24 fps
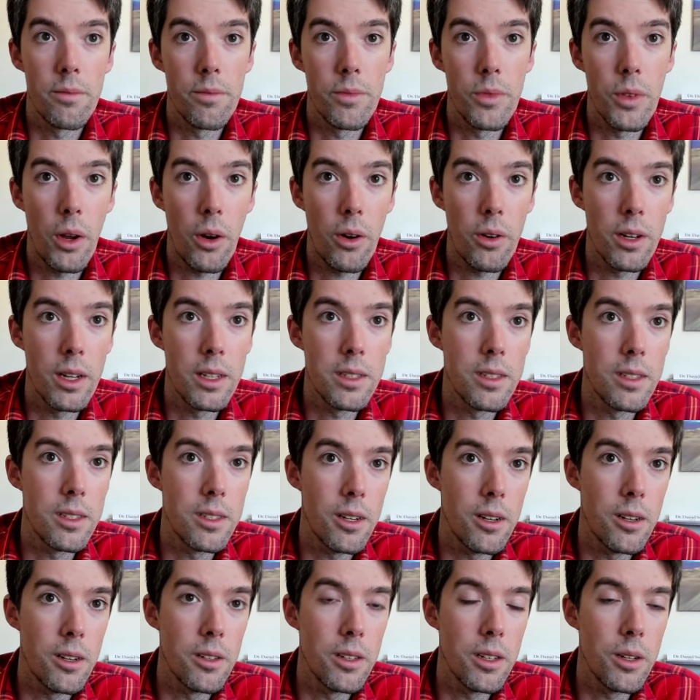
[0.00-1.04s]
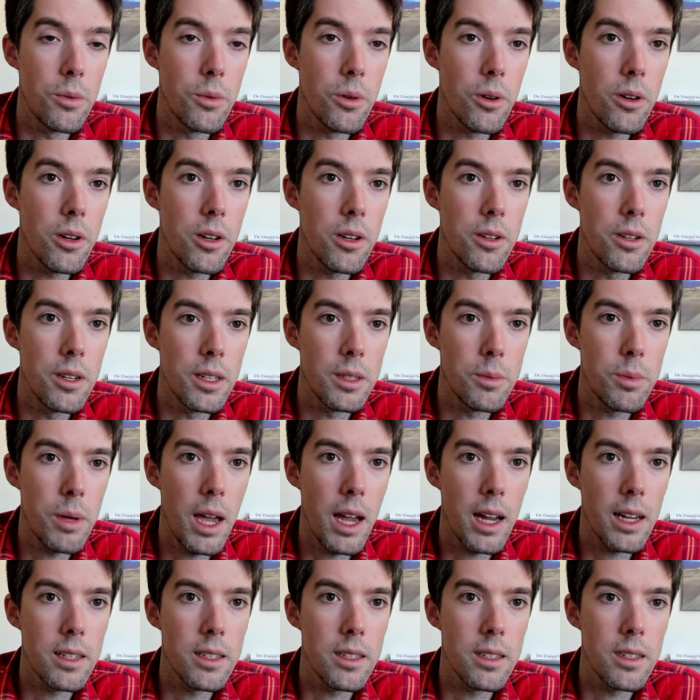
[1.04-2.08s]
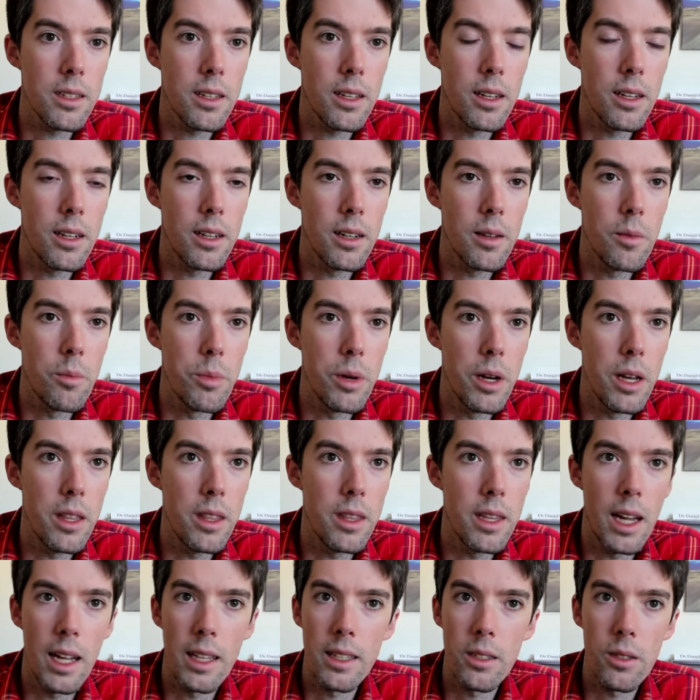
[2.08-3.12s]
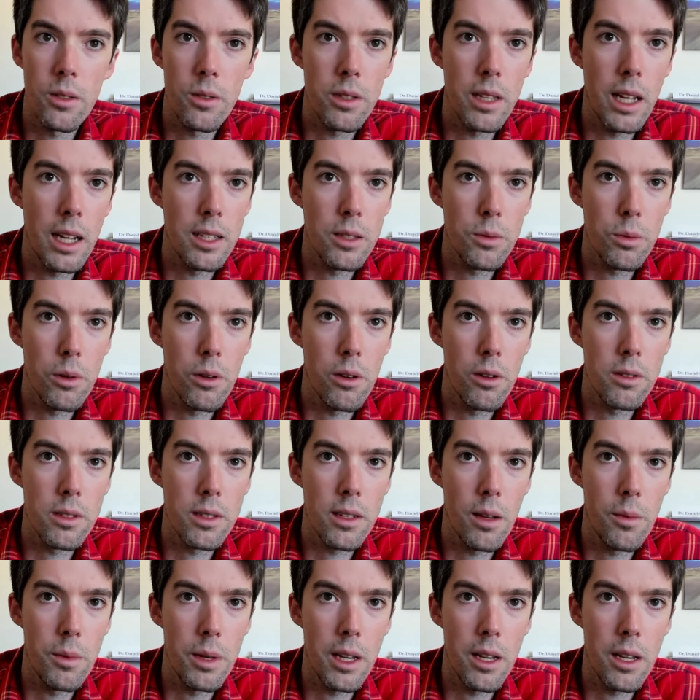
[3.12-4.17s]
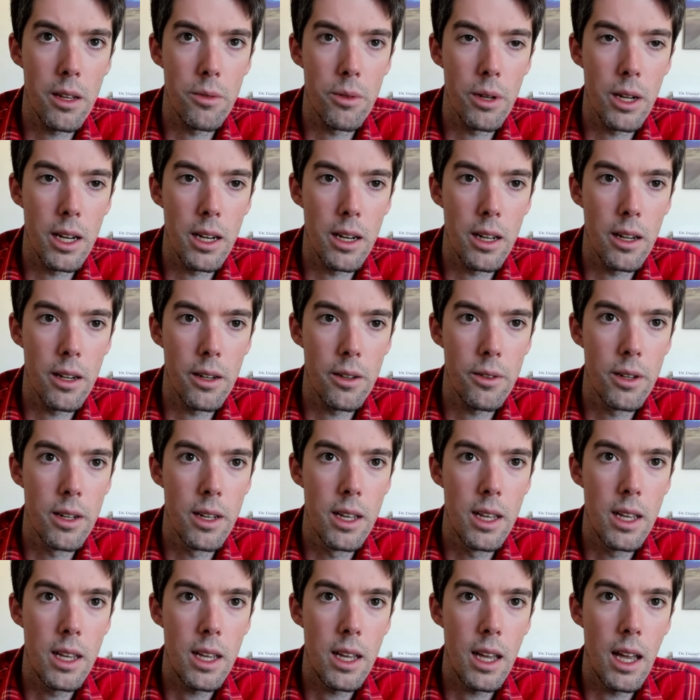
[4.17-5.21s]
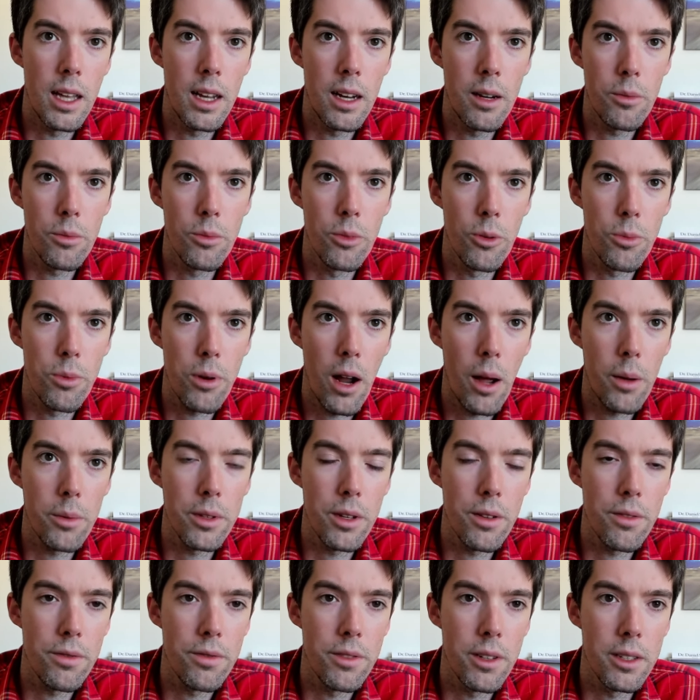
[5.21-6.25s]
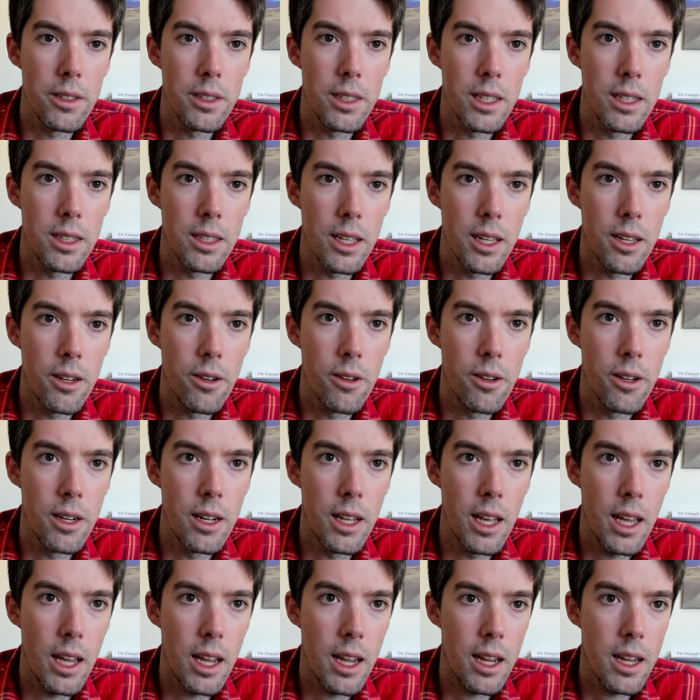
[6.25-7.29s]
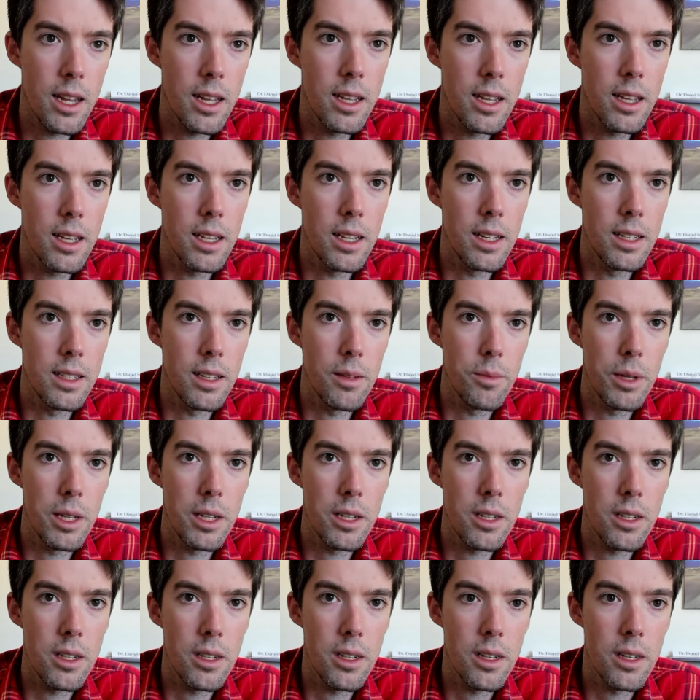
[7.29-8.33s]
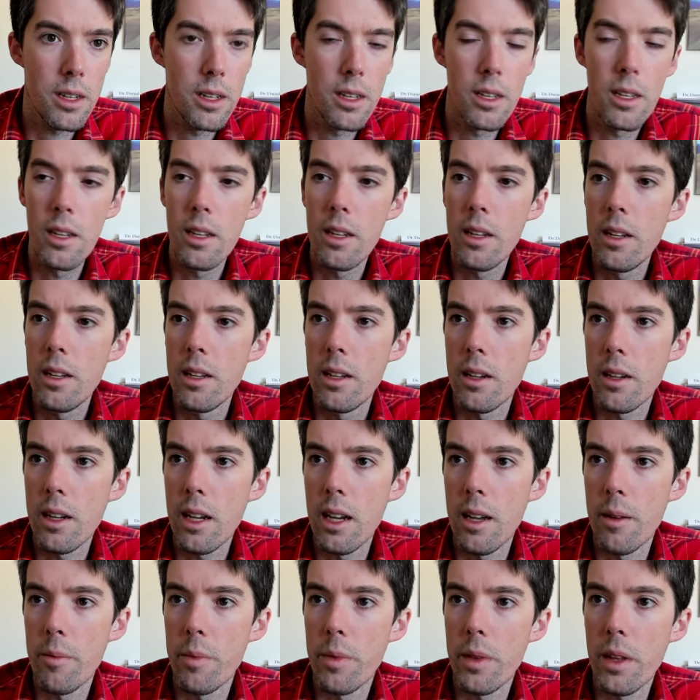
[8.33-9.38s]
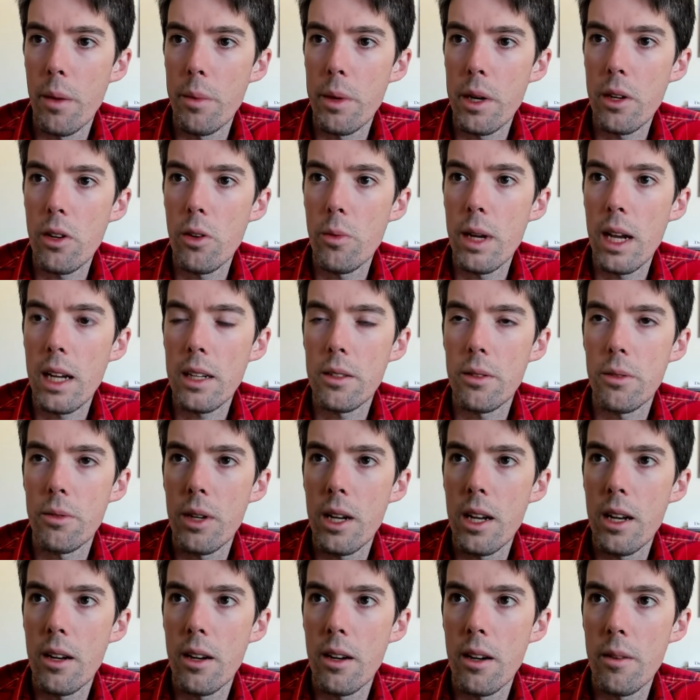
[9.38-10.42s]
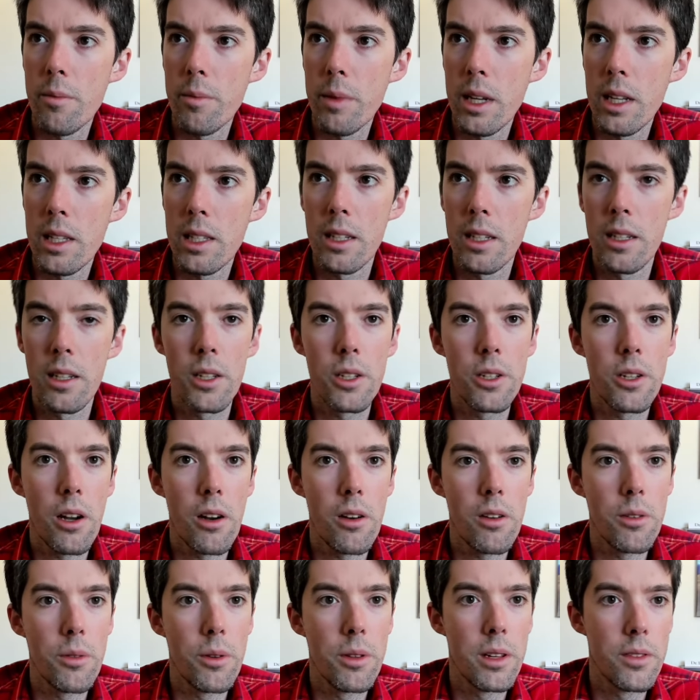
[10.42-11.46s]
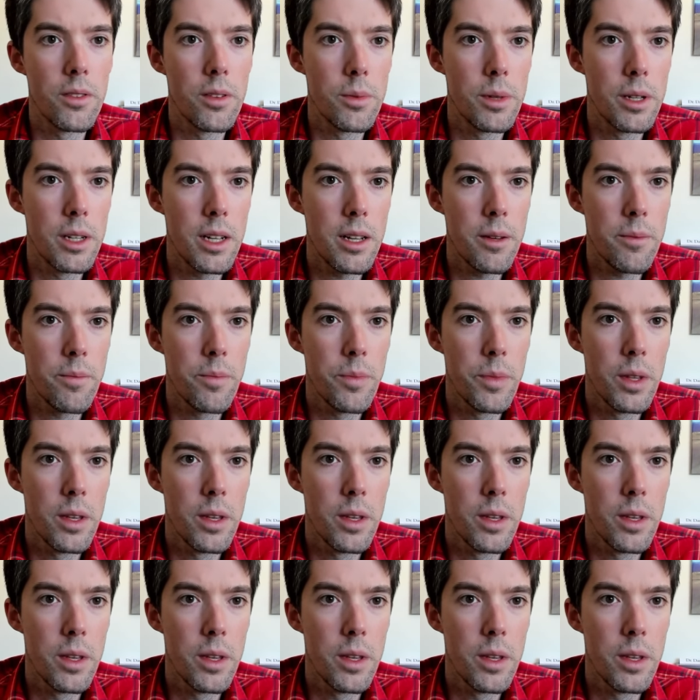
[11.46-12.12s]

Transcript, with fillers: aren't necessarily where you'd expect, uh, but that's that's where it's coming in right now, and it will probably fill in later today, as I mentioned. Okay, I'm gonna go back to radar. I just need to share it with everybody.